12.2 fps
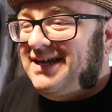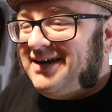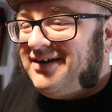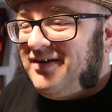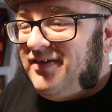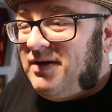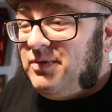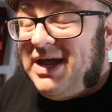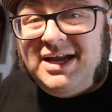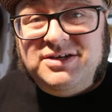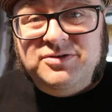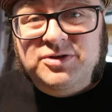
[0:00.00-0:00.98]
there, and then we
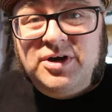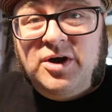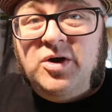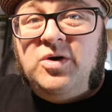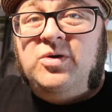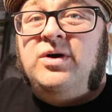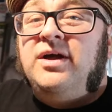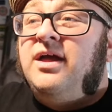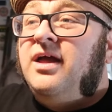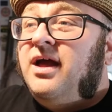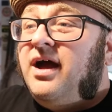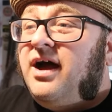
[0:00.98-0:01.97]
had to go
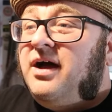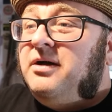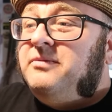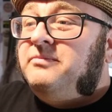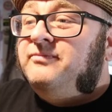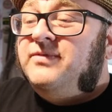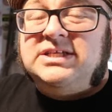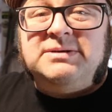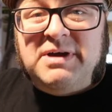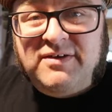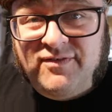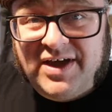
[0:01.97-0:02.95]
um,
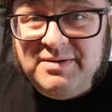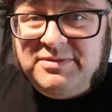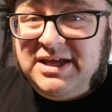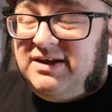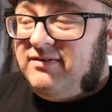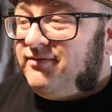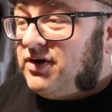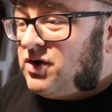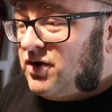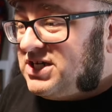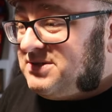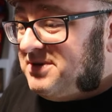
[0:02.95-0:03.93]
visit my family for
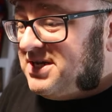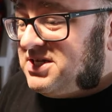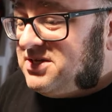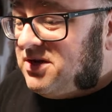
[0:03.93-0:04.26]
Christmas.